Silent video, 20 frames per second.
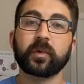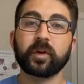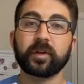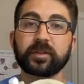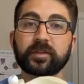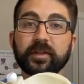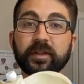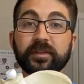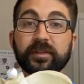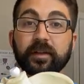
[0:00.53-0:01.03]
All
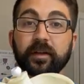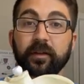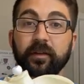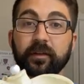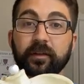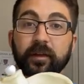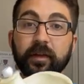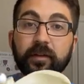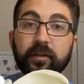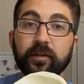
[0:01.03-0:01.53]
right,
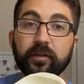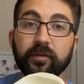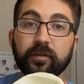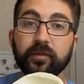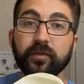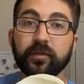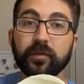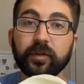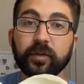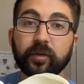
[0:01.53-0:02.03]
Jessica, thank
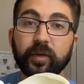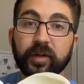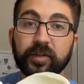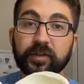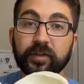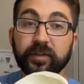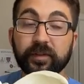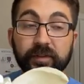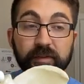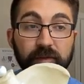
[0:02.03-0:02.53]
you for the
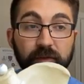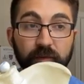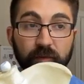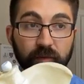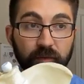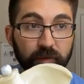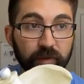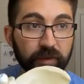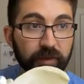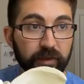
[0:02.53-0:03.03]
question. This is a
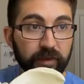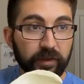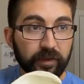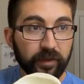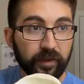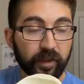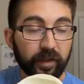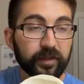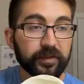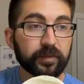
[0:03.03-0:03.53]

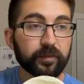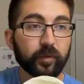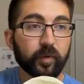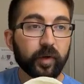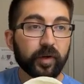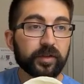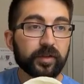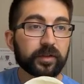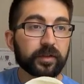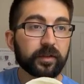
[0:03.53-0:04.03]
really awesome
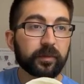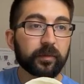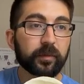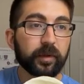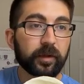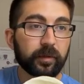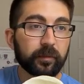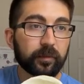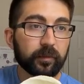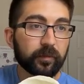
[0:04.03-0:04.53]

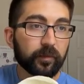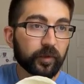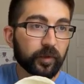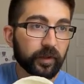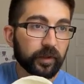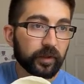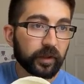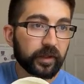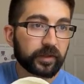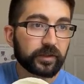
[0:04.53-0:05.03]
question. I'm
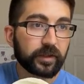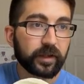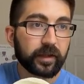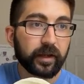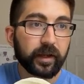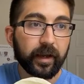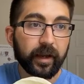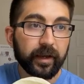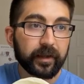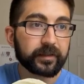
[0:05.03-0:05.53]
really glad
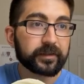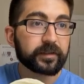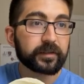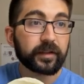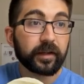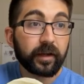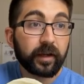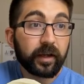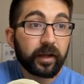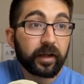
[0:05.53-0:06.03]
you
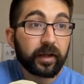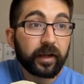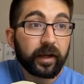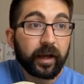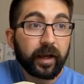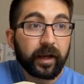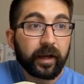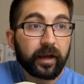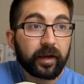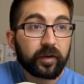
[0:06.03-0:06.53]
asked.
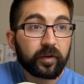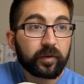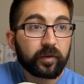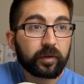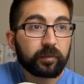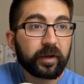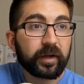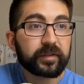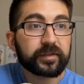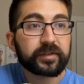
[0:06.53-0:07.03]

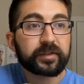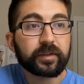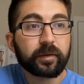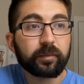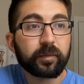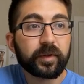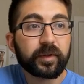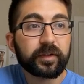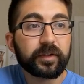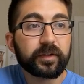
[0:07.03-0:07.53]
How about
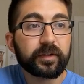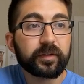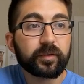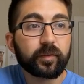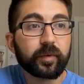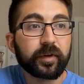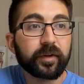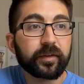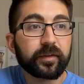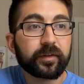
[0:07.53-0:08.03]
somebody
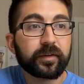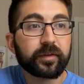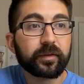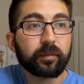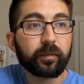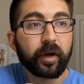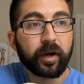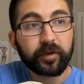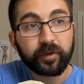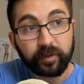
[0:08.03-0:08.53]

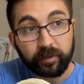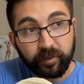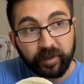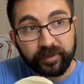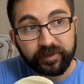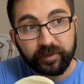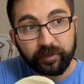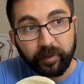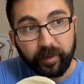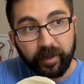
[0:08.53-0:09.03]
with moderate
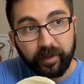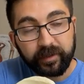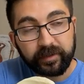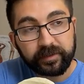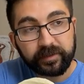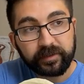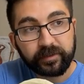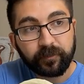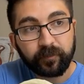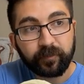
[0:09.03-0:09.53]
muscle
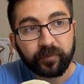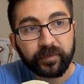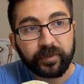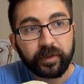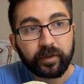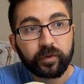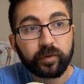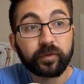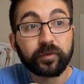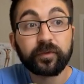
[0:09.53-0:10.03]
mass
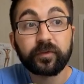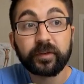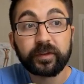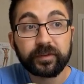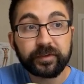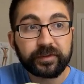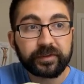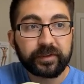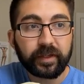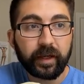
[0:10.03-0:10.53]
who
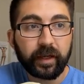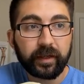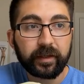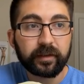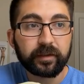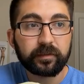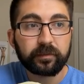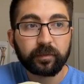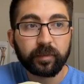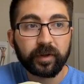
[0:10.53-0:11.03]
feels
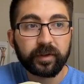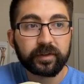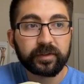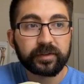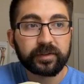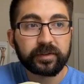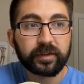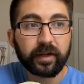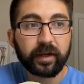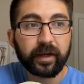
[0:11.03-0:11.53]
tight but
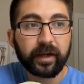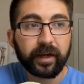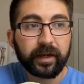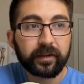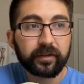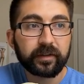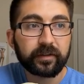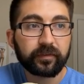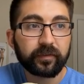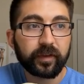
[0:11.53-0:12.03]
is
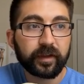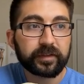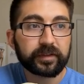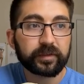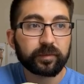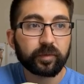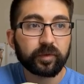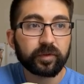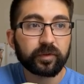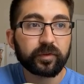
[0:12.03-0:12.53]
highly
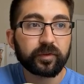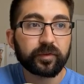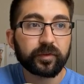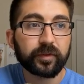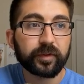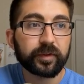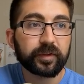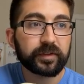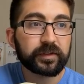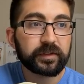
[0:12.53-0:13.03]
flexible
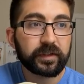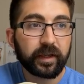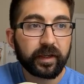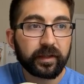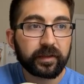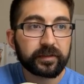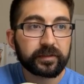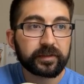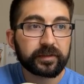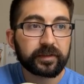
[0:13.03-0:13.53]
for their
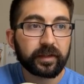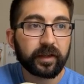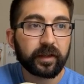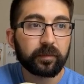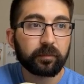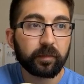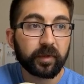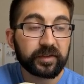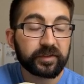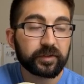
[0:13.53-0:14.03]
size
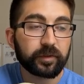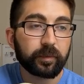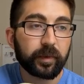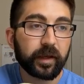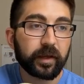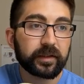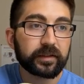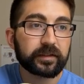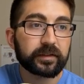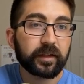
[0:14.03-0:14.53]
and muscle
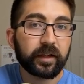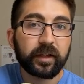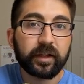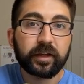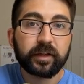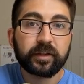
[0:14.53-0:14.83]
mass?